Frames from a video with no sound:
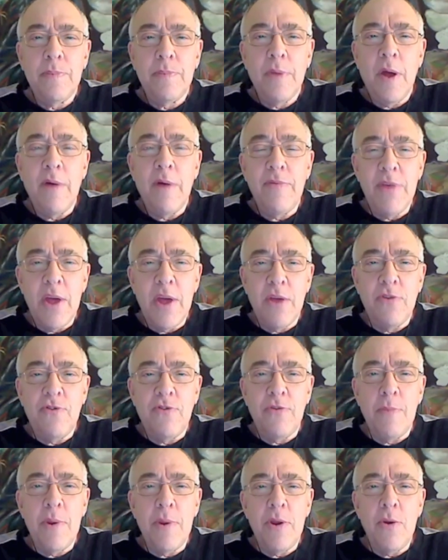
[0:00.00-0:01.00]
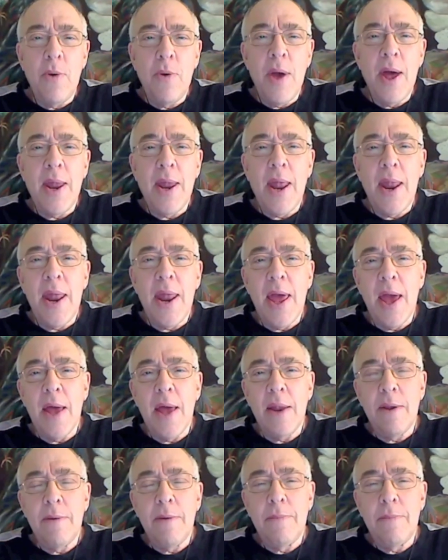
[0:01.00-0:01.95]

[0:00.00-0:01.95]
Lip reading: of the instrument you had on hand.